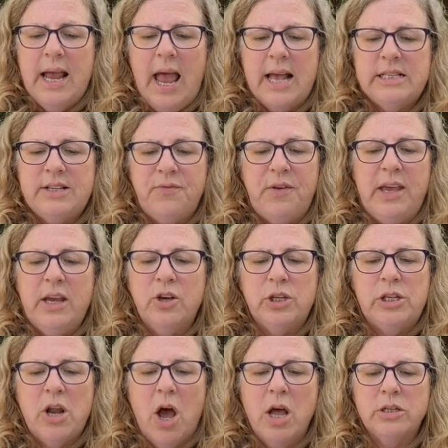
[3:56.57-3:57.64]
as if he
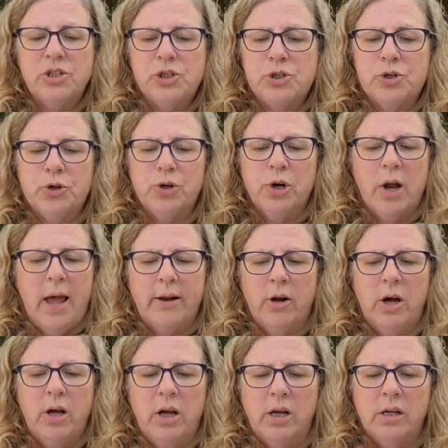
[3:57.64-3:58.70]
could not stir at
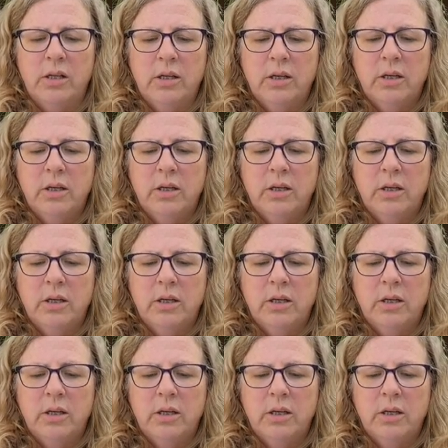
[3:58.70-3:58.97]
all.